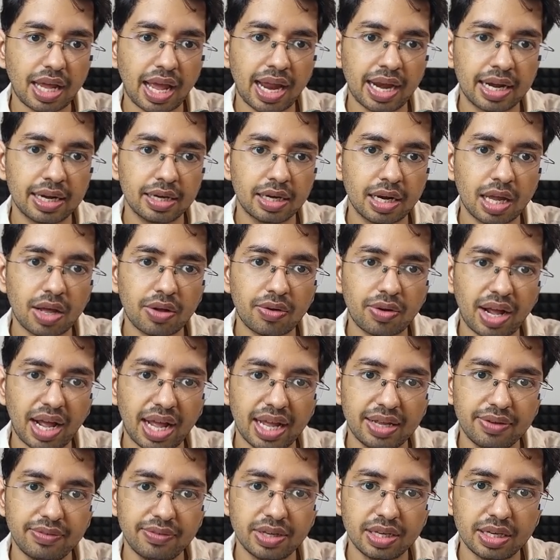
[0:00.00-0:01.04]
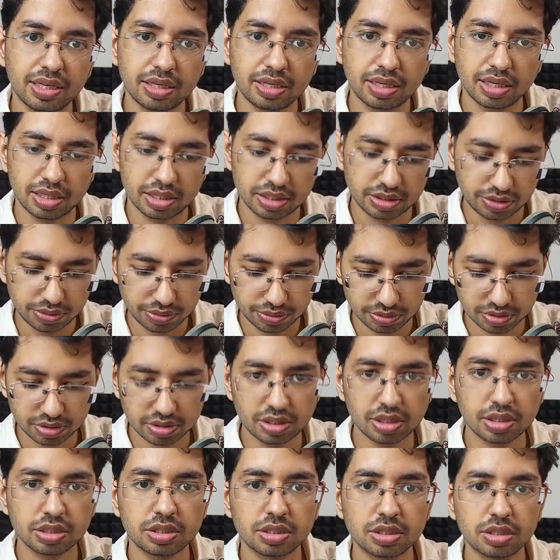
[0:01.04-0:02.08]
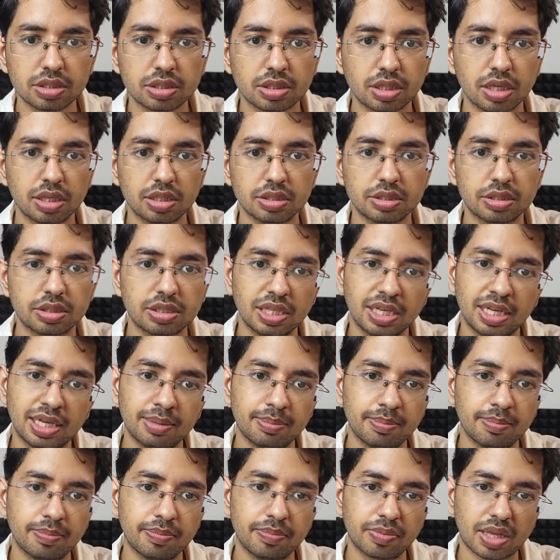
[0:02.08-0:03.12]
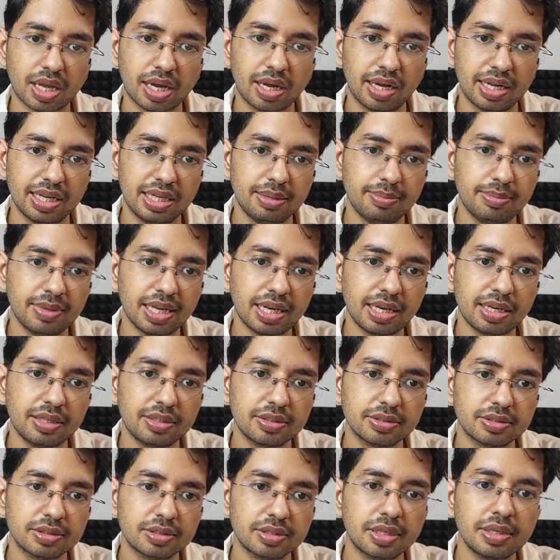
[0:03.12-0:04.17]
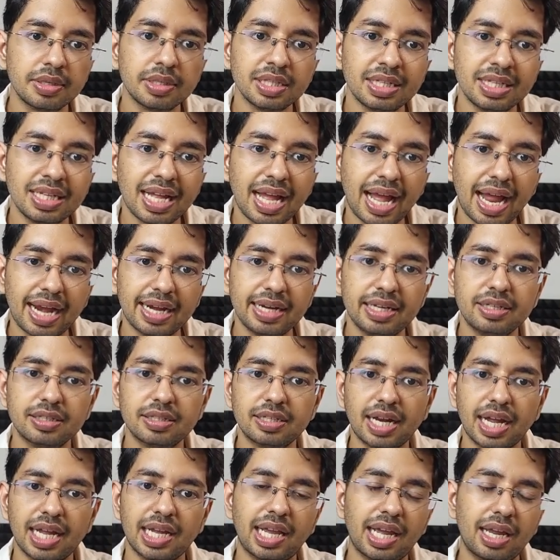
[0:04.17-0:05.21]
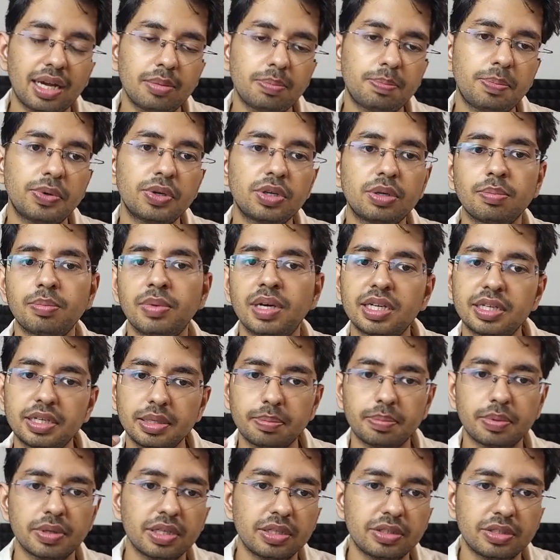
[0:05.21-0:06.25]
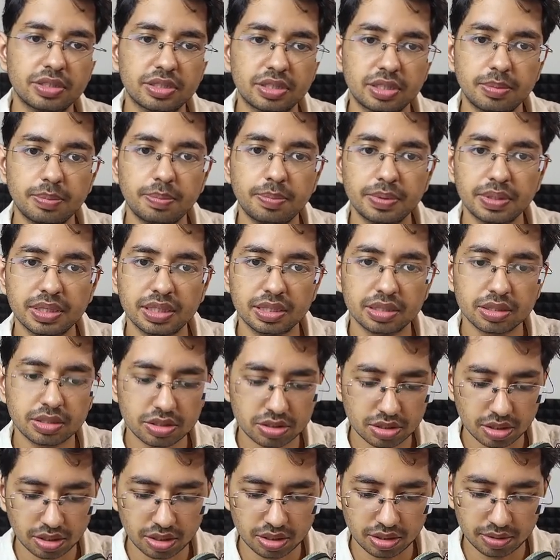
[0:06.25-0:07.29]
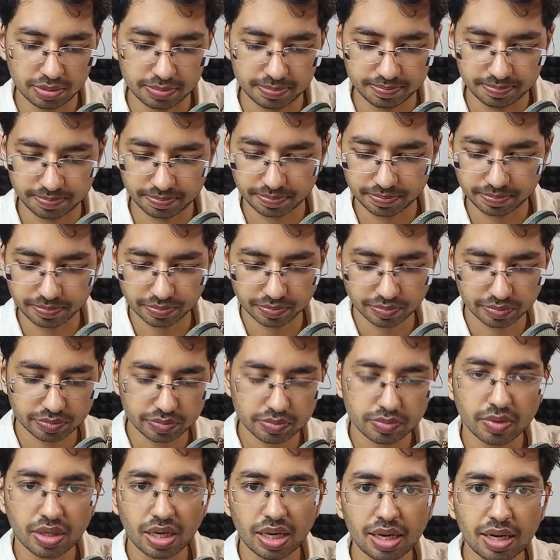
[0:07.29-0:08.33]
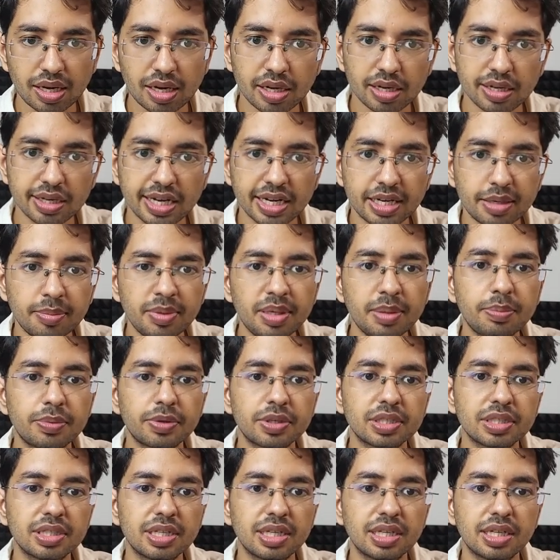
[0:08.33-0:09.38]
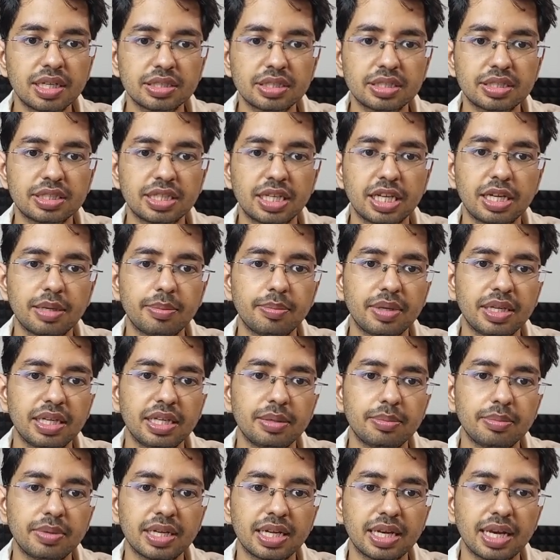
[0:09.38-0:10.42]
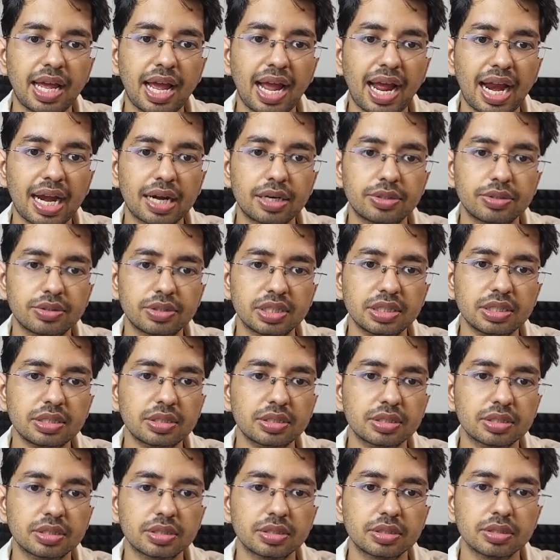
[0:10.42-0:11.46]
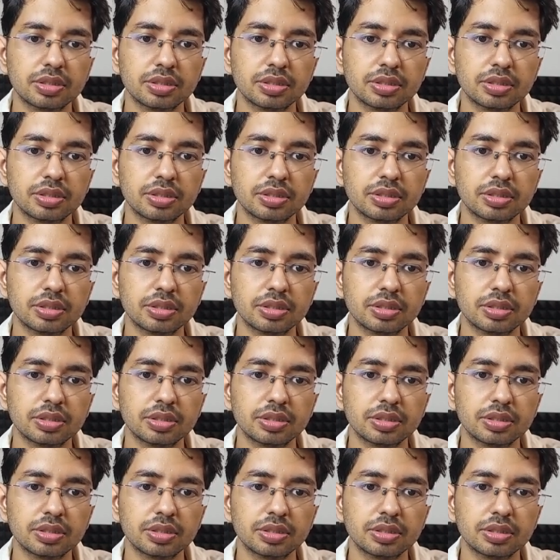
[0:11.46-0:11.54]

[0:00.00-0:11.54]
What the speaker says: And now I will use this same email here, and here I can put multiple recipients. Let me put the same email address